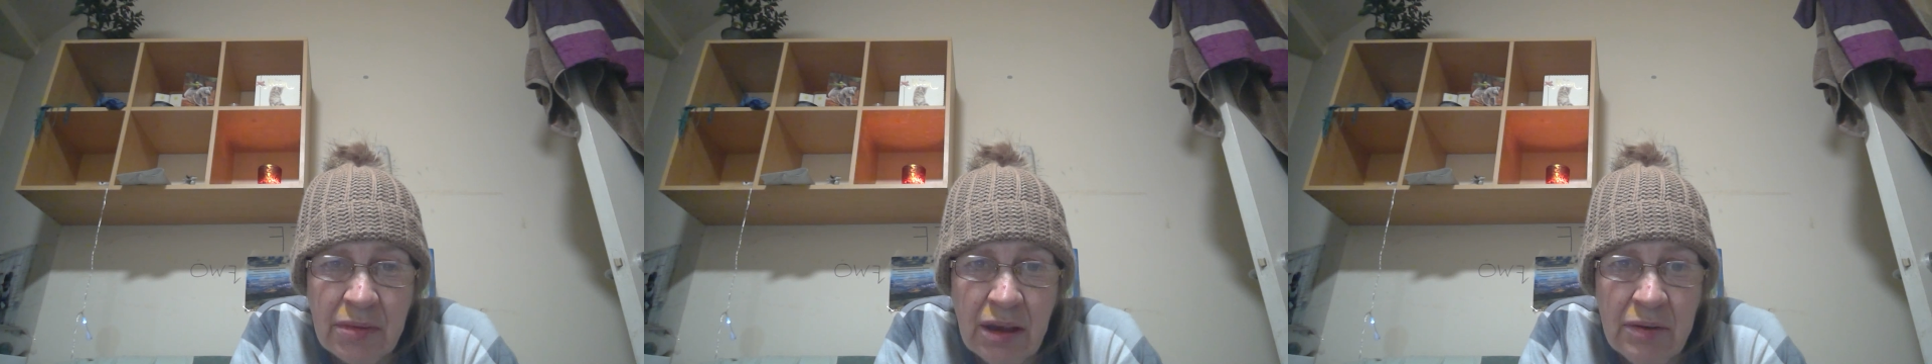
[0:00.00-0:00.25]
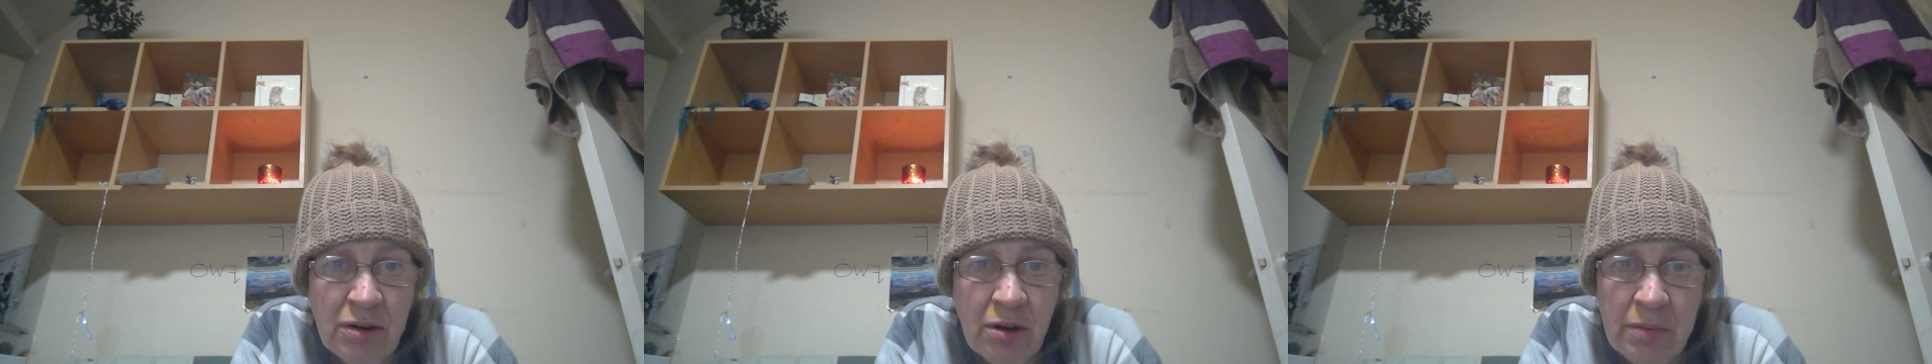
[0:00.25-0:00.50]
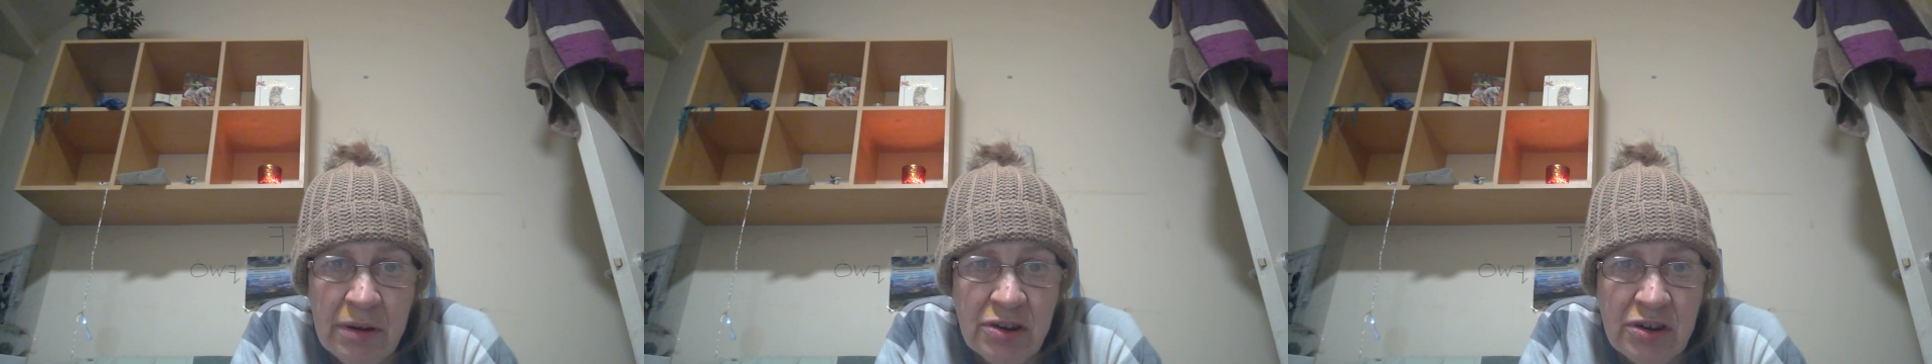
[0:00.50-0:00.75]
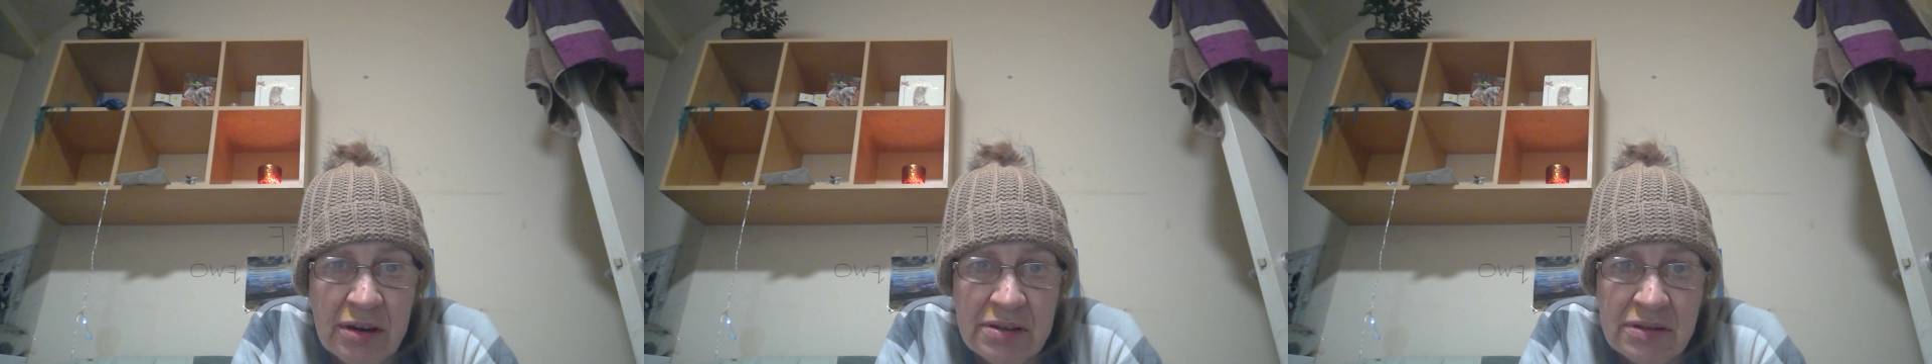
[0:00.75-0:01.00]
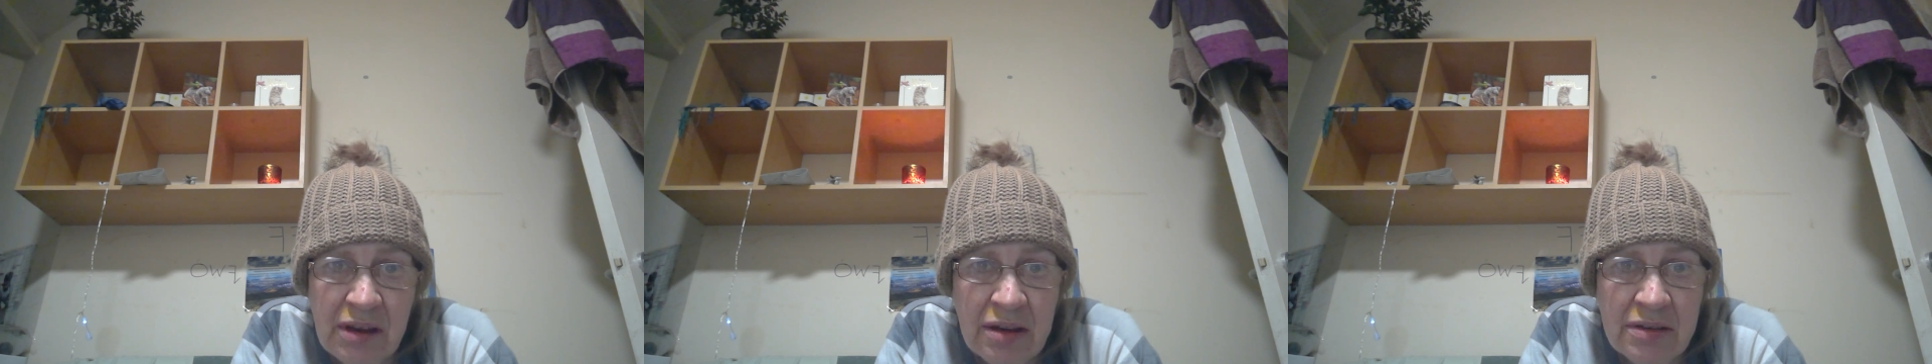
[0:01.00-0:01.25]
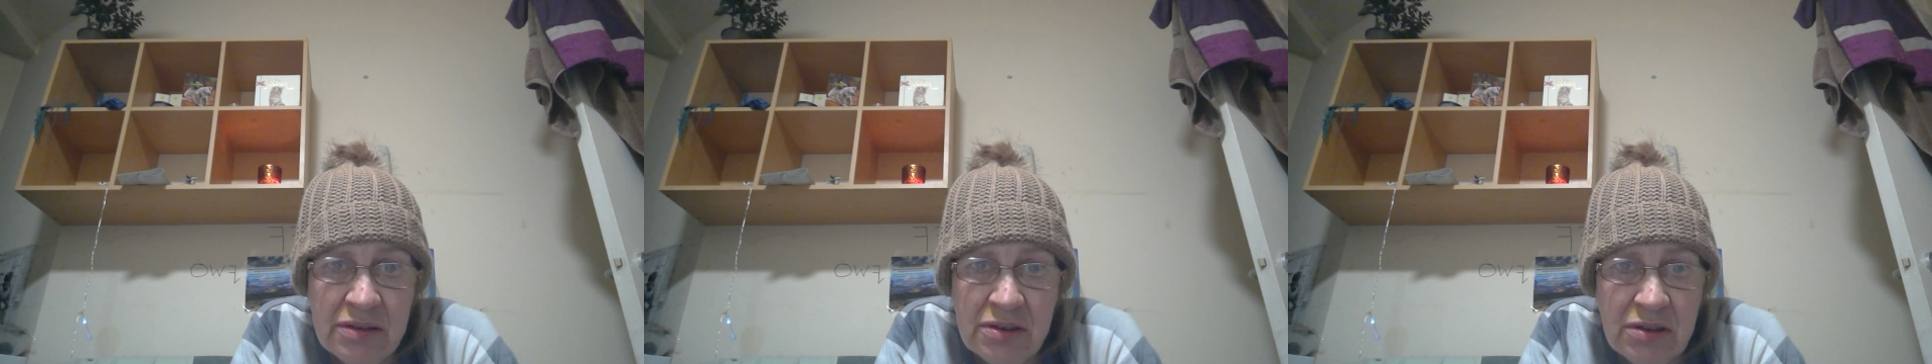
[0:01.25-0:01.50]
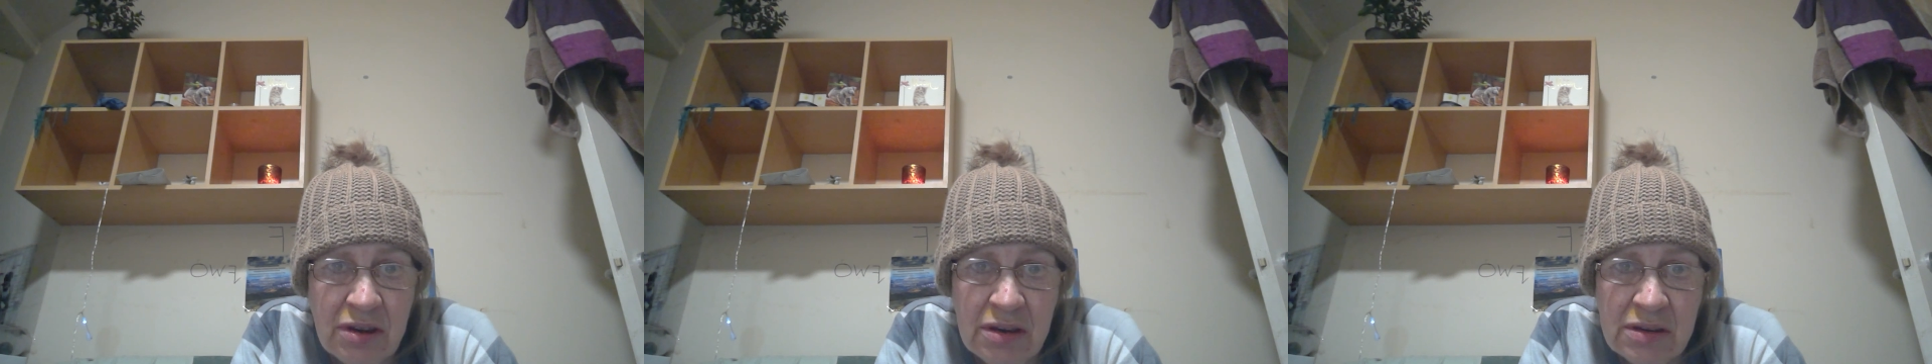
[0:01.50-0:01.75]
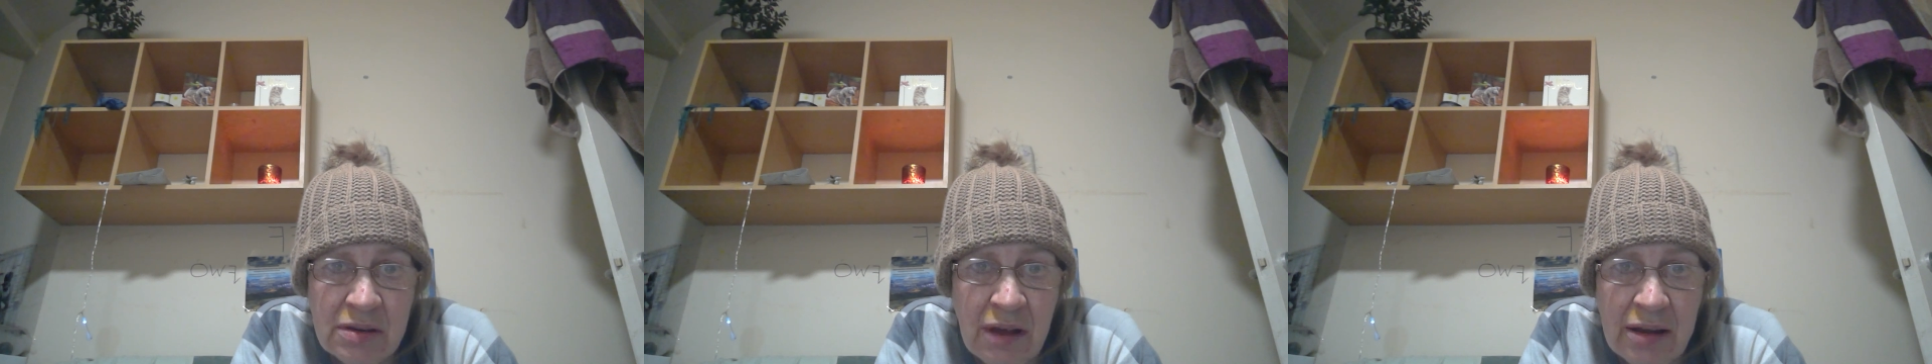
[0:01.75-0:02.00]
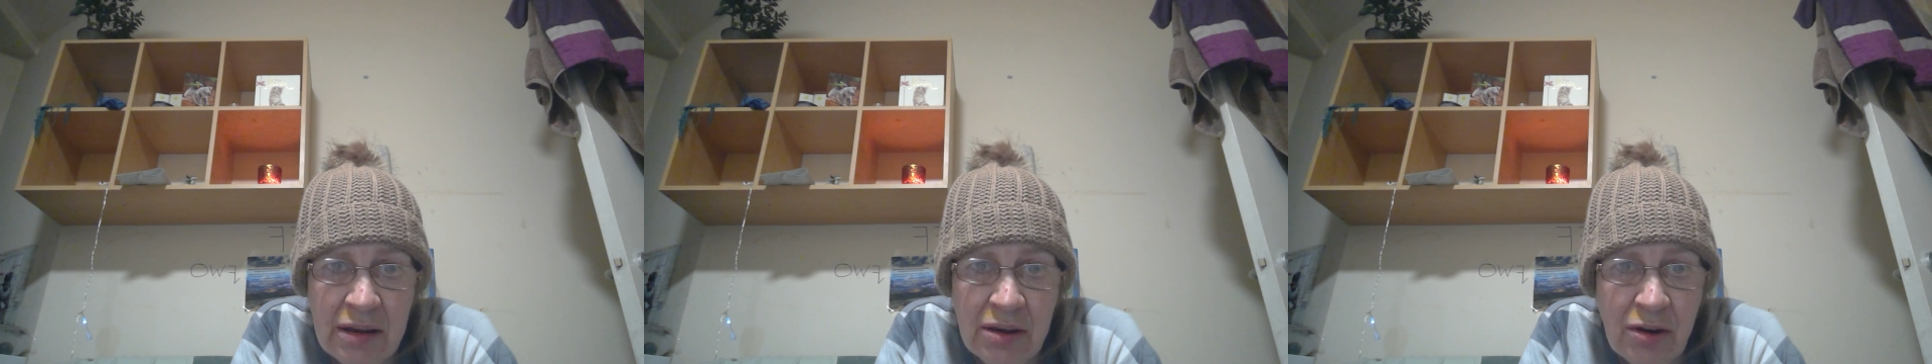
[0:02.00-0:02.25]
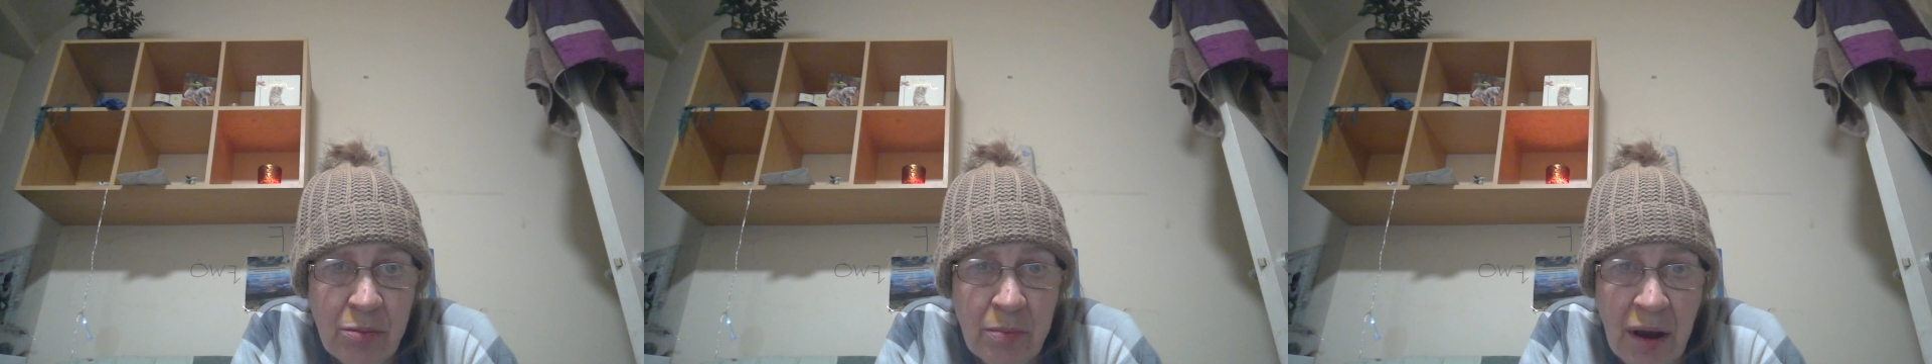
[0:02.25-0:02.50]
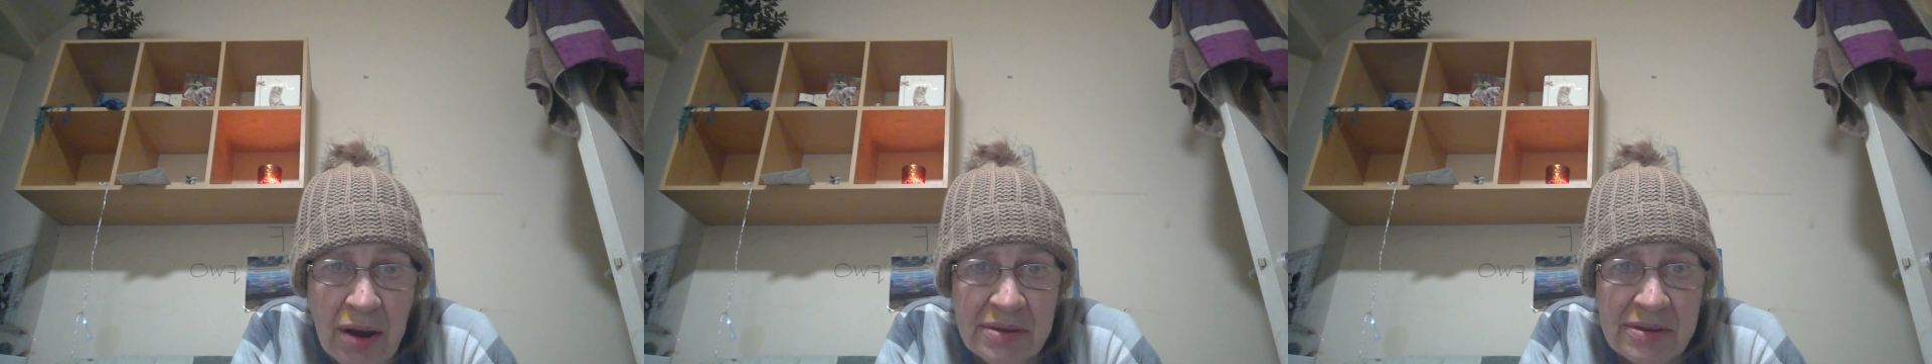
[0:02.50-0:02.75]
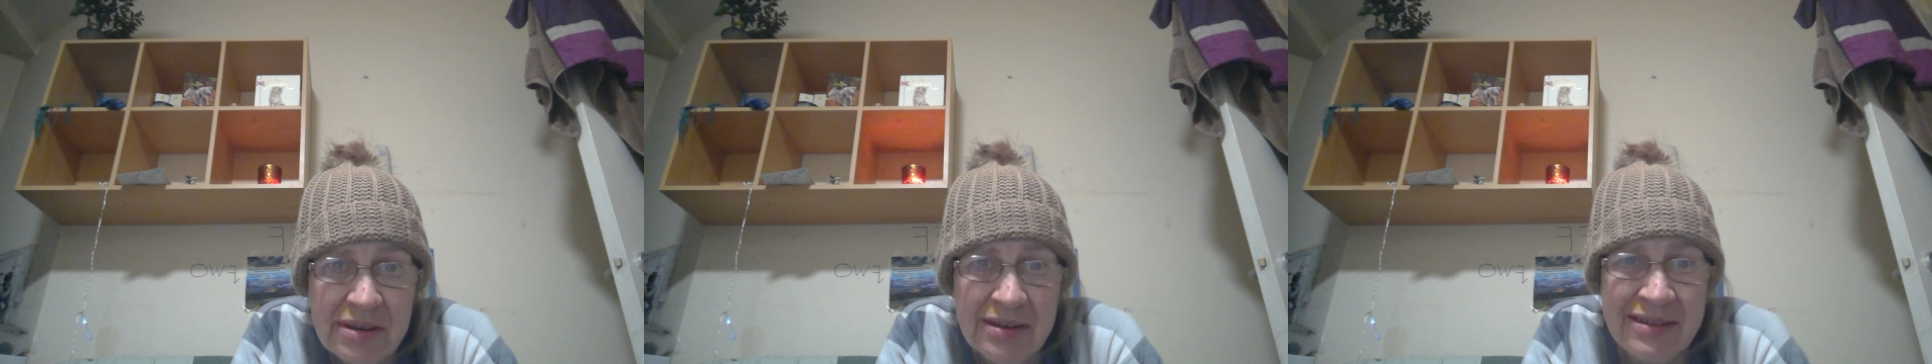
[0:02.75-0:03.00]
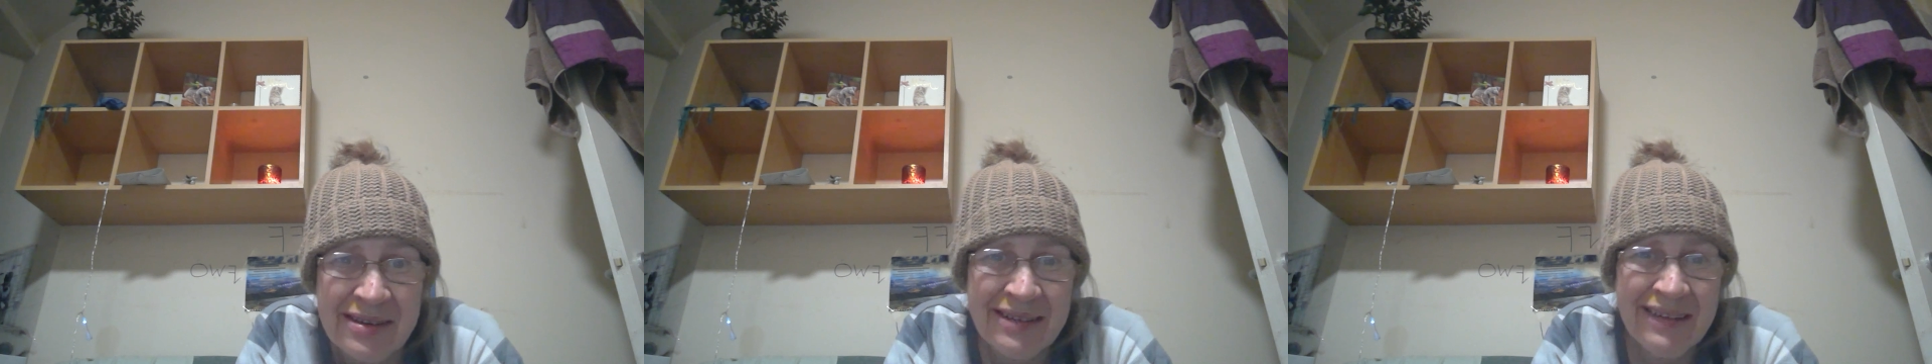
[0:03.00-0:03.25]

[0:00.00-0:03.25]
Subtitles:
If you're not being chastised, it's likely you're a bastard.